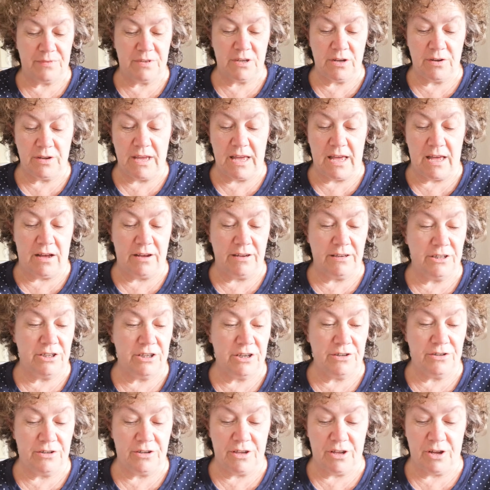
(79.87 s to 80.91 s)
So yeah, I
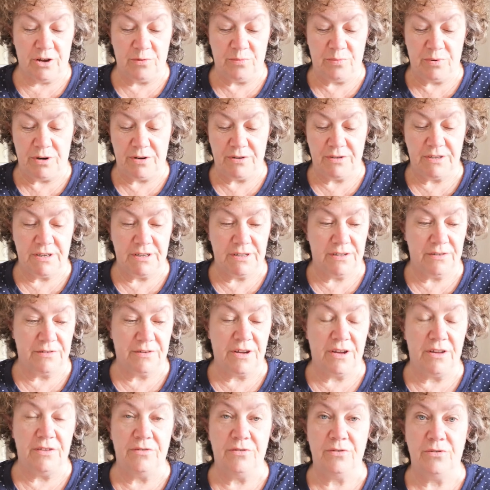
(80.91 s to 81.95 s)
showed you the whole process of
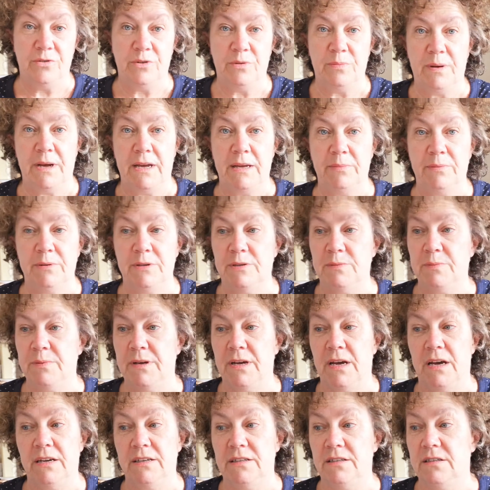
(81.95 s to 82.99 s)
going through all the papers, but